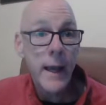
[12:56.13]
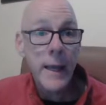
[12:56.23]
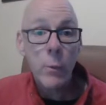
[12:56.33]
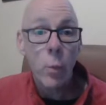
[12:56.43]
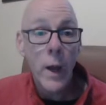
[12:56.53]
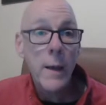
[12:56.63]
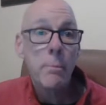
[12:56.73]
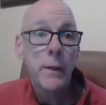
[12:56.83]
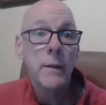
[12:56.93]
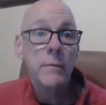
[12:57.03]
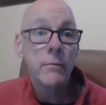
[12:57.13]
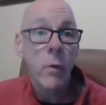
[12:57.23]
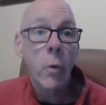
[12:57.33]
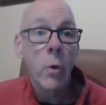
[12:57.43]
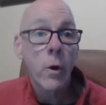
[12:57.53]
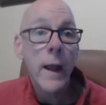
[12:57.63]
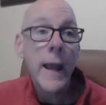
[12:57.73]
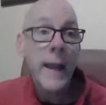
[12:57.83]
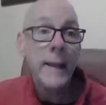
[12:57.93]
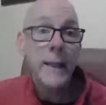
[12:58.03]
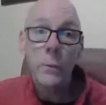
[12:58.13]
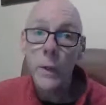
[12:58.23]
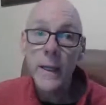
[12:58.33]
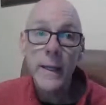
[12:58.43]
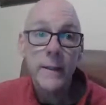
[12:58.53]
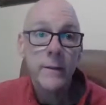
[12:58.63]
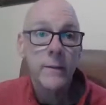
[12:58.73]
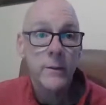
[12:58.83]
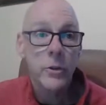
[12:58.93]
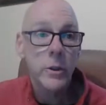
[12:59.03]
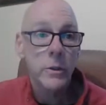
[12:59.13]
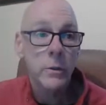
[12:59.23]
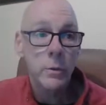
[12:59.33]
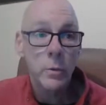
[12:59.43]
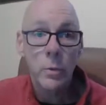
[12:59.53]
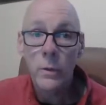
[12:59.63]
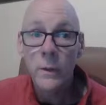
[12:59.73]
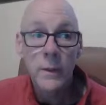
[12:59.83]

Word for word: a weapon for Andy Reid to